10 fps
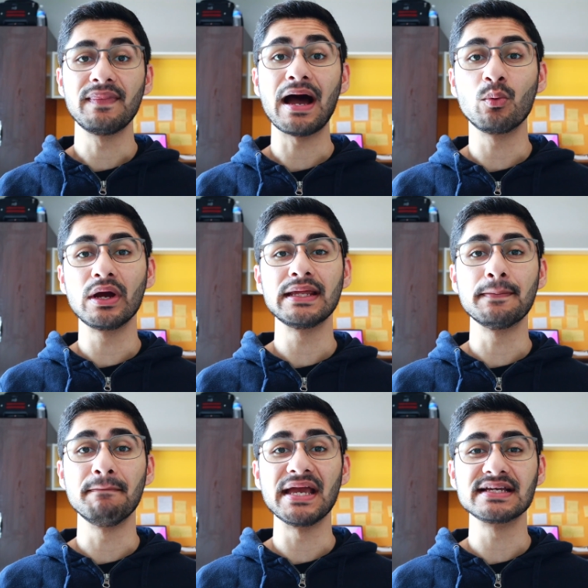That way it
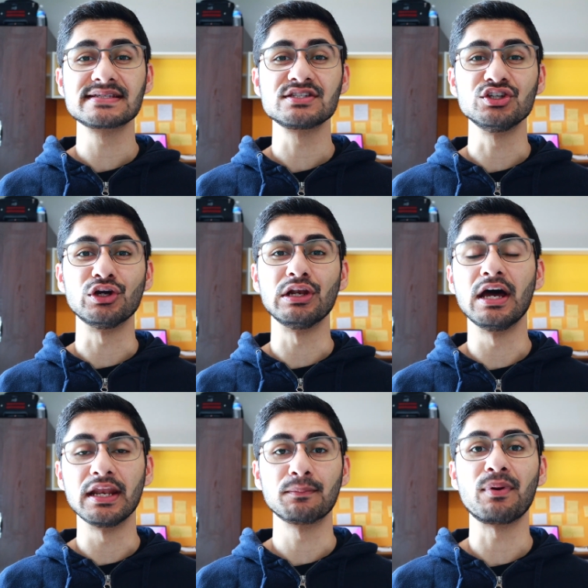makes, you know,
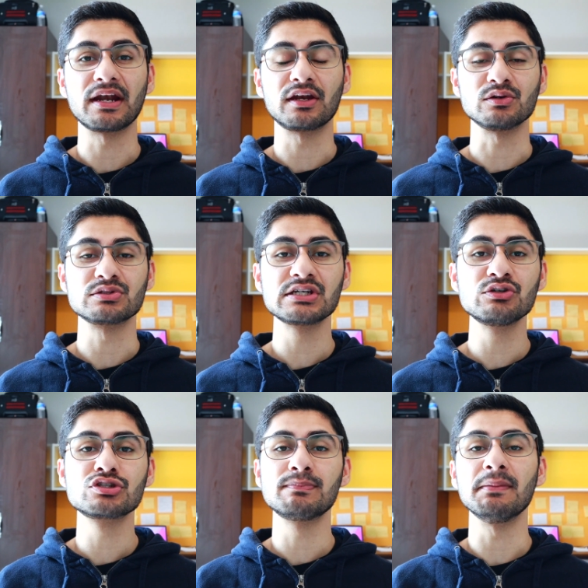learning practical
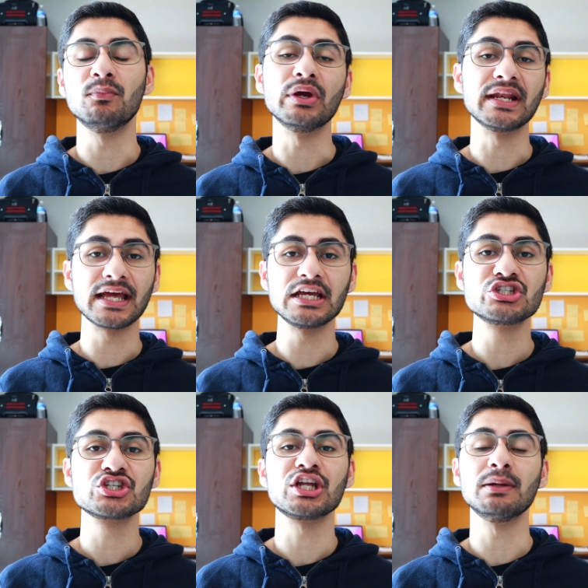skills a bit more
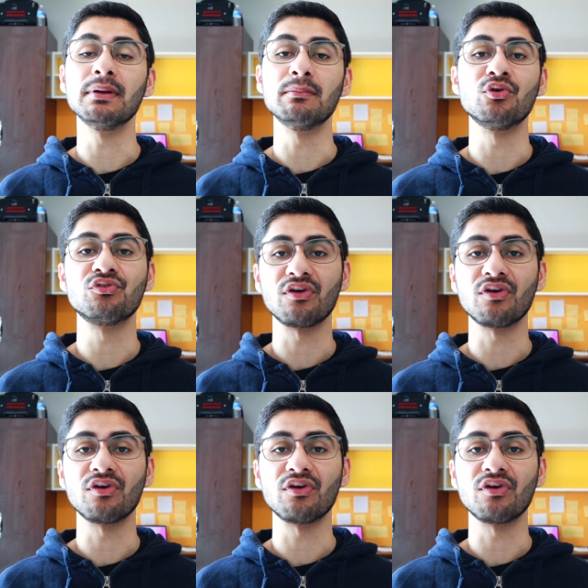engaging and a bit more